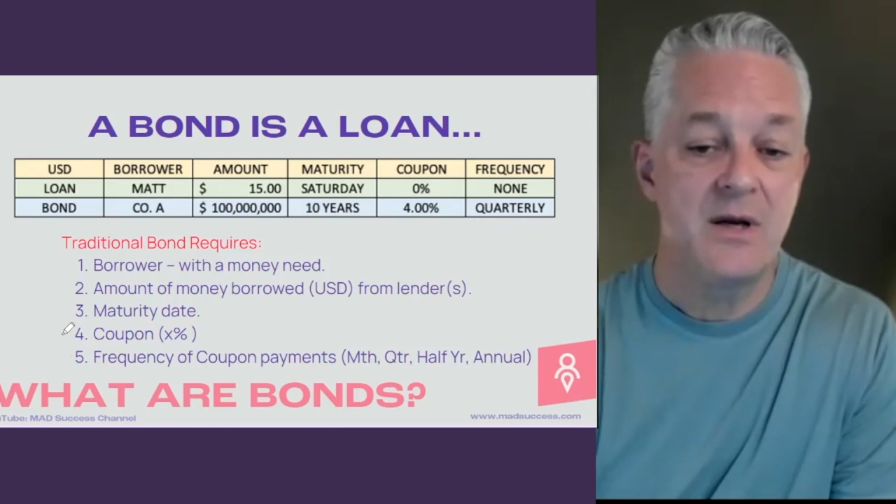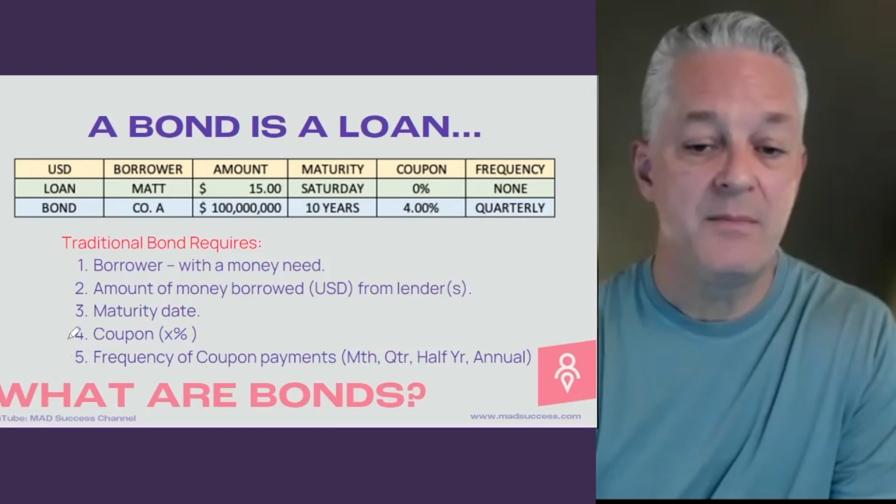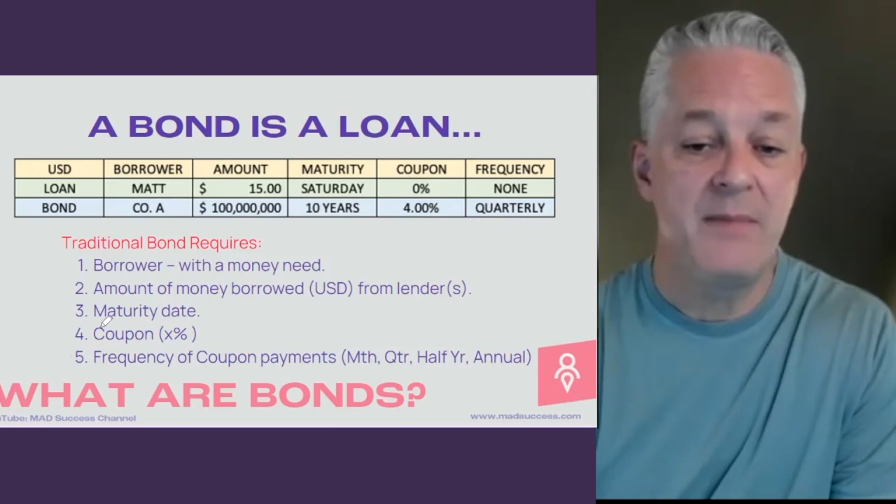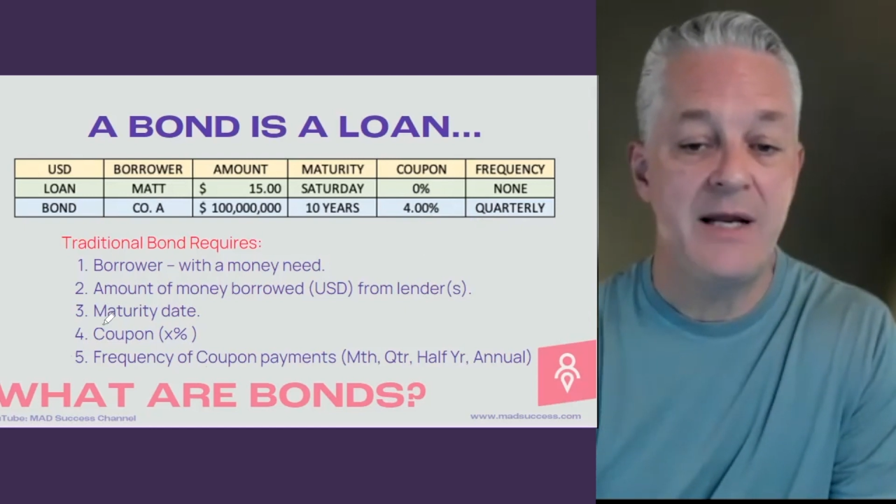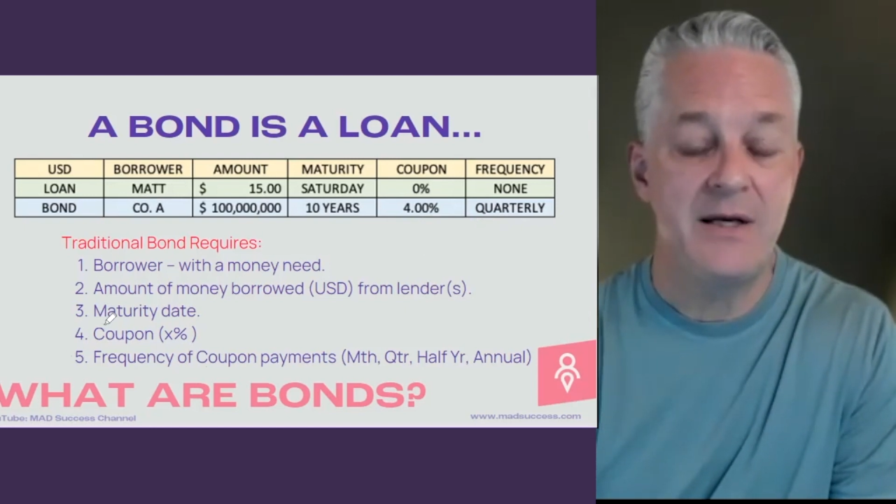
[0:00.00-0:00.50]

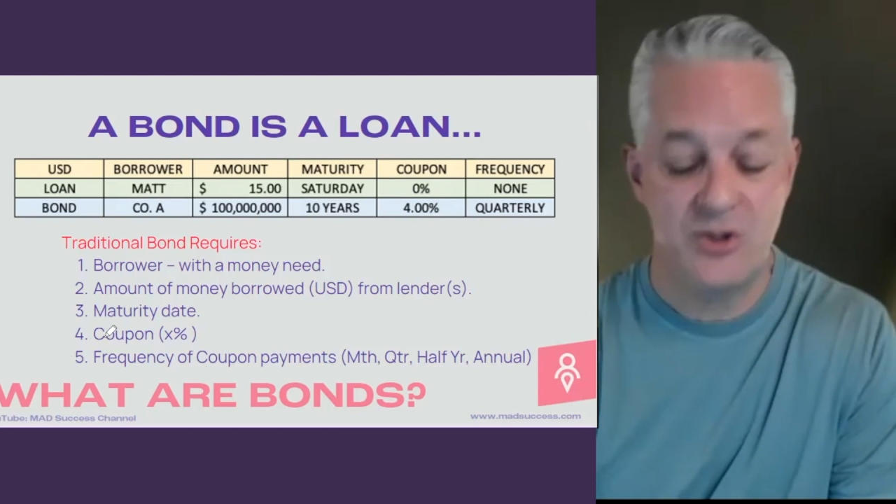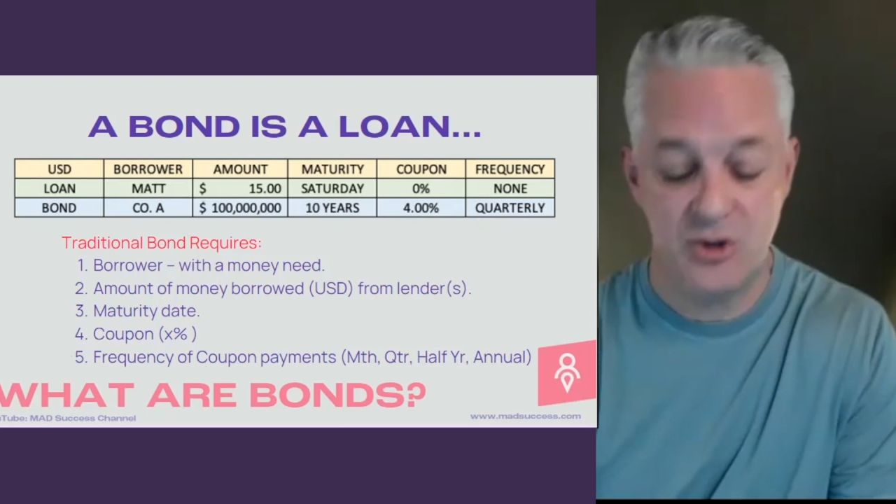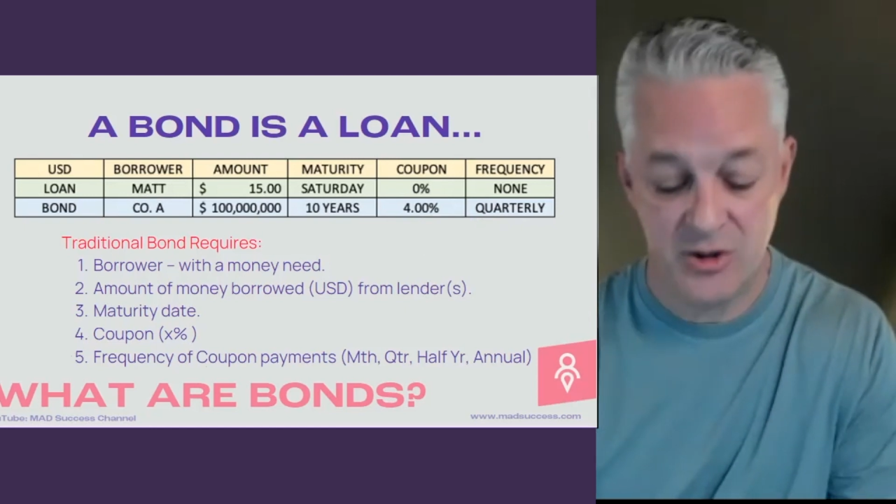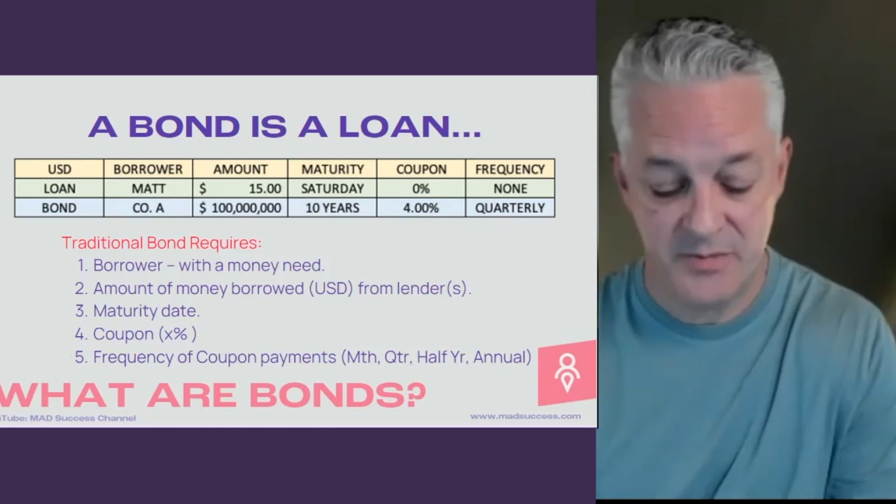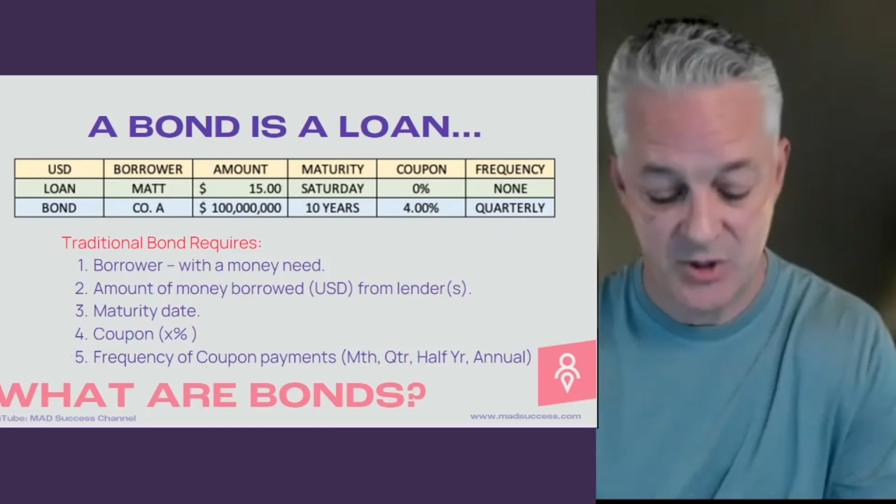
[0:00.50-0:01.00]
main
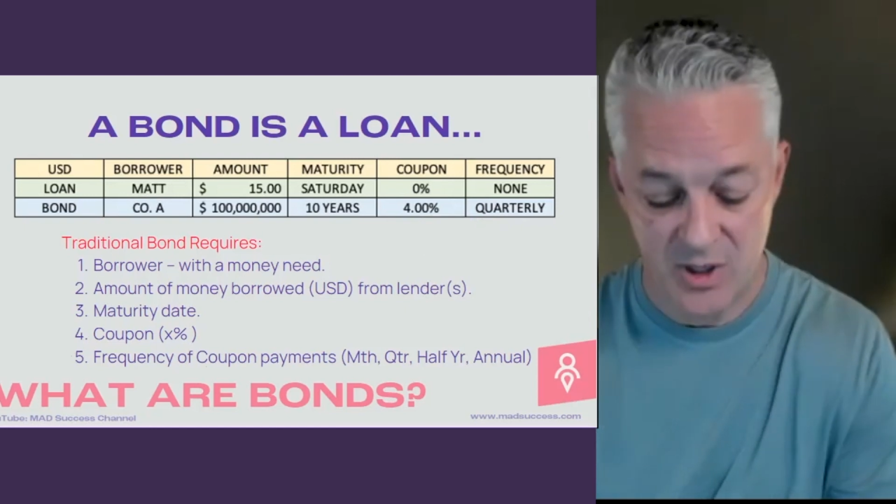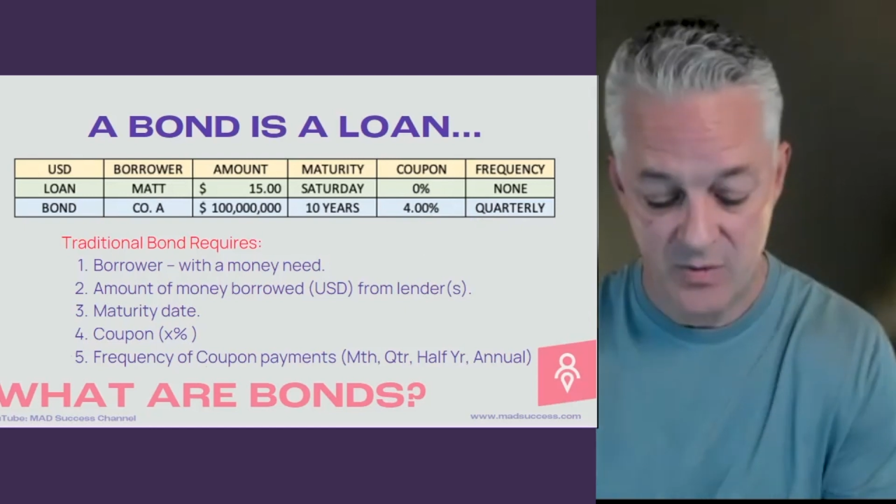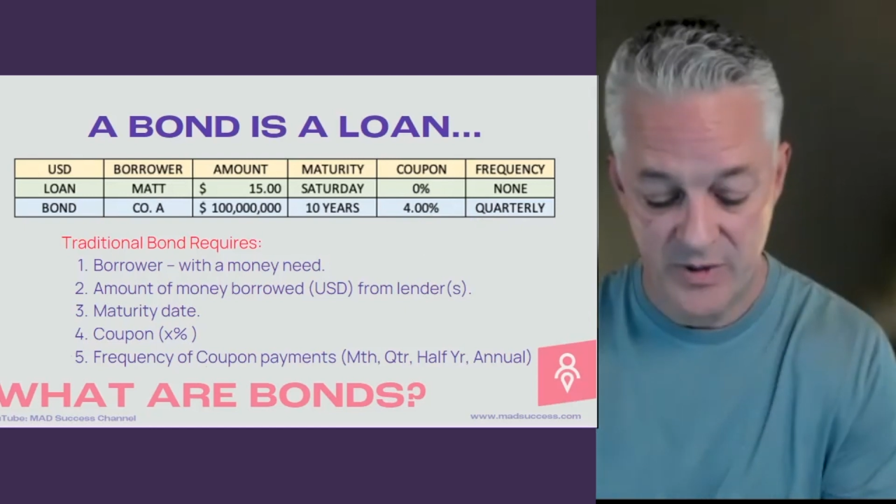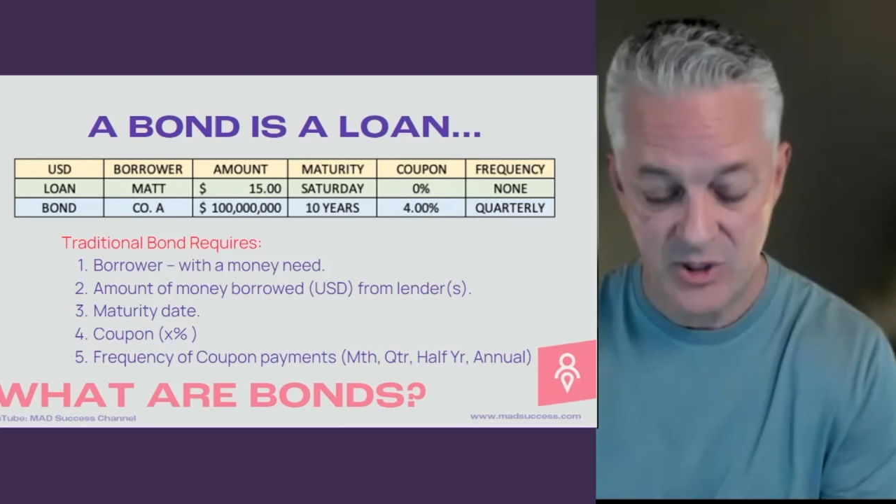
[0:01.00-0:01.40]
terms are.